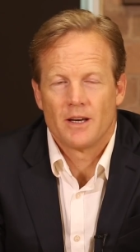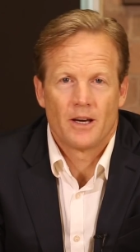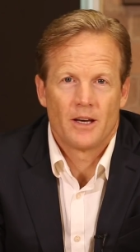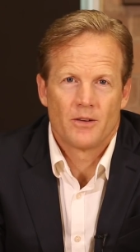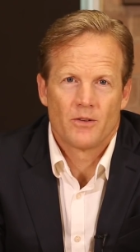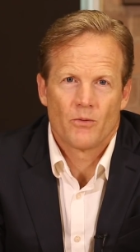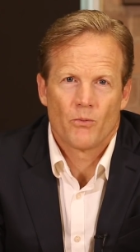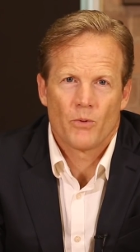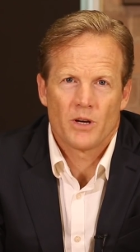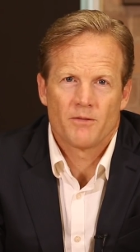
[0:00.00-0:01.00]
and
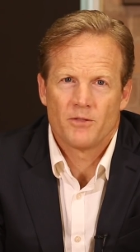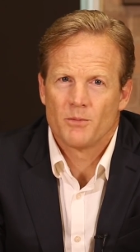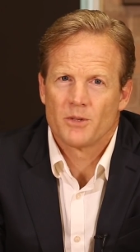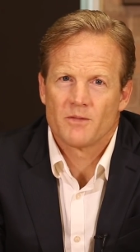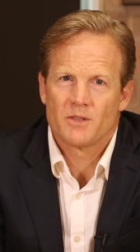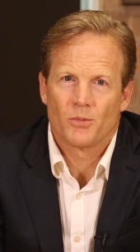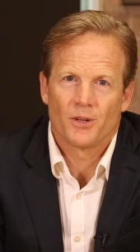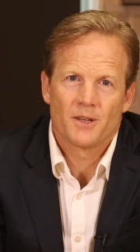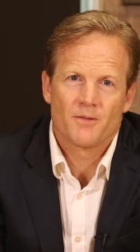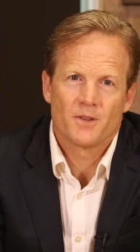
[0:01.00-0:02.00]
we are firmly of the
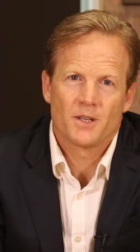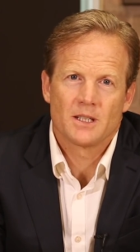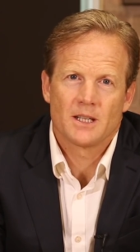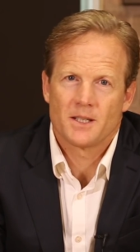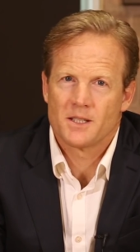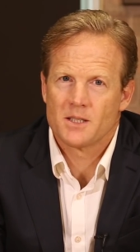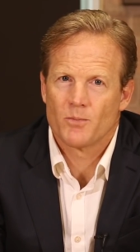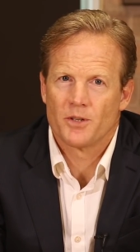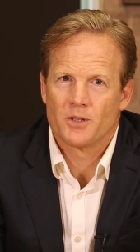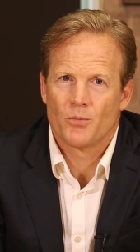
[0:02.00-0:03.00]
belief that a
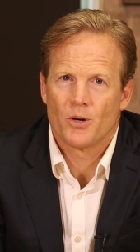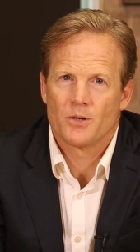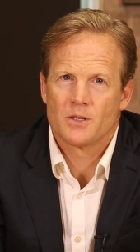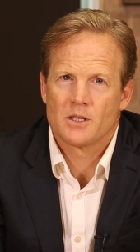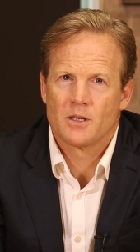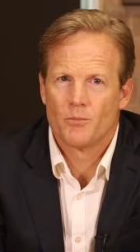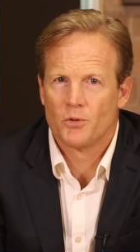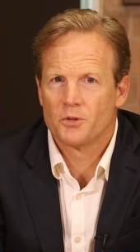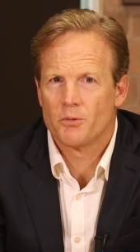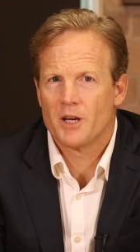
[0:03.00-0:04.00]
disciplined approach
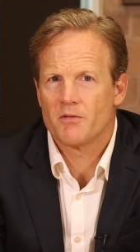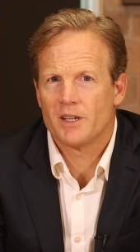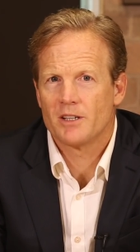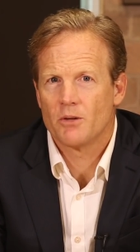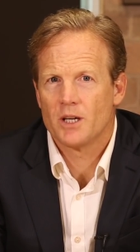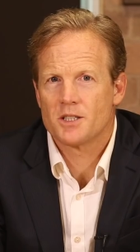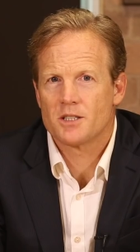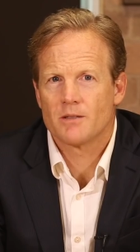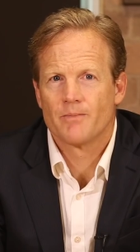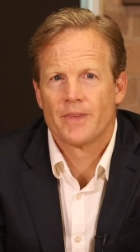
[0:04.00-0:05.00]
built around
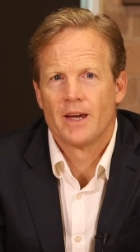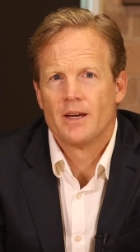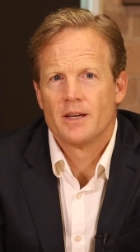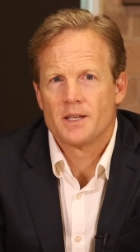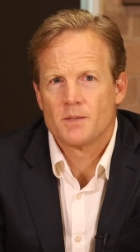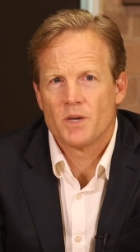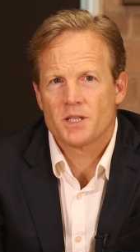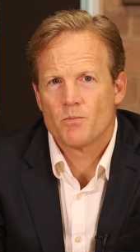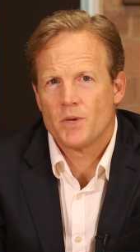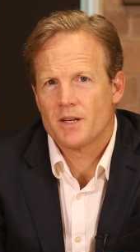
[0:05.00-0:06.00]
valuation is
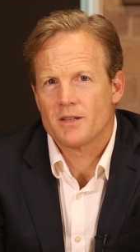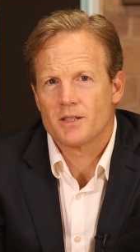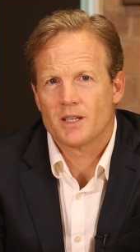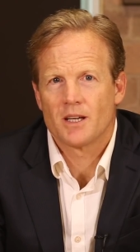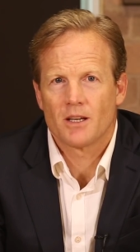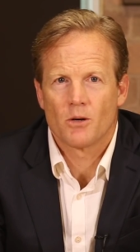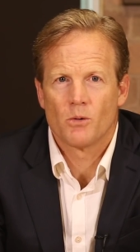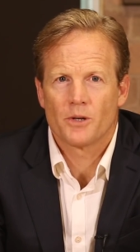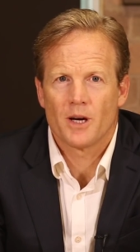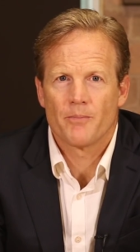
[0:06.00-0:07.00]
much better than getting
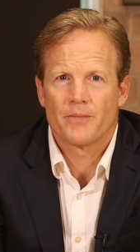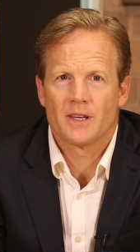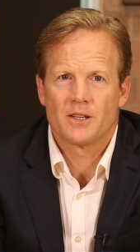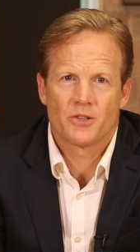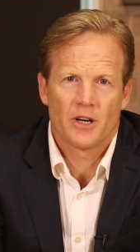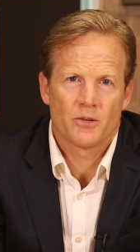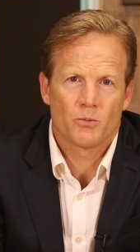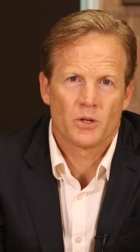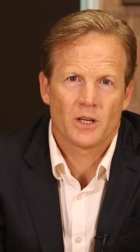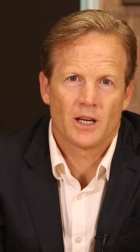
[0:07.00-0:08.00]
caught up in trying to
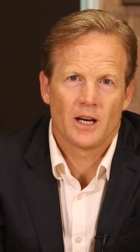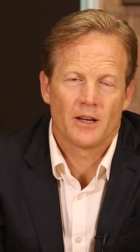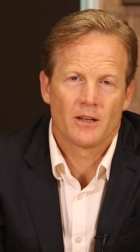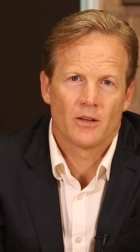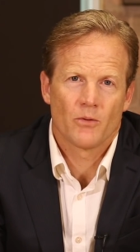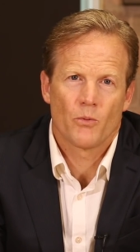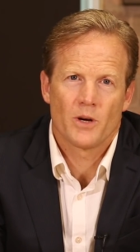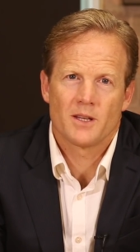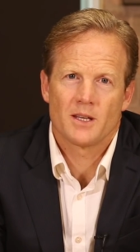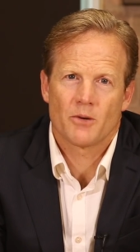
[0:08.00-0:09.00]
work out
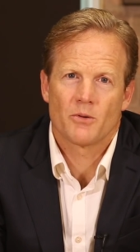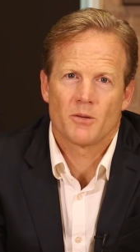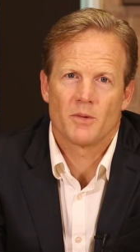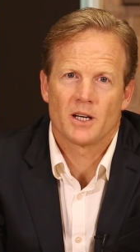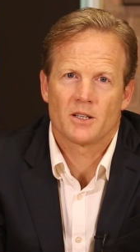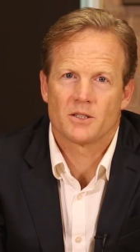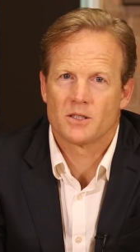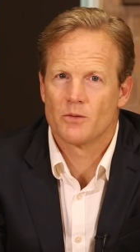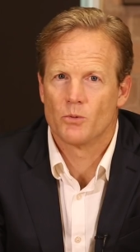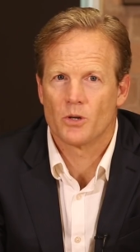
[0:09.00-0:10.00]
where the equity
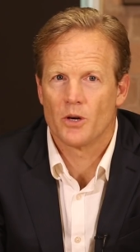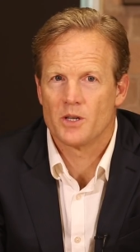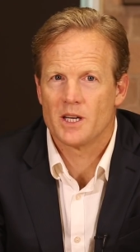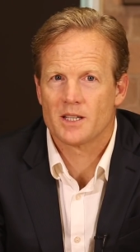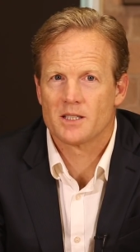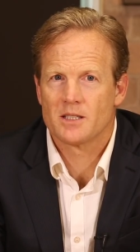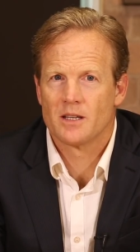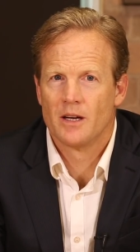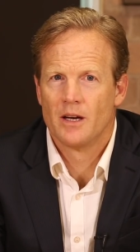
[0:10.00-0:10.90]
markets will go next.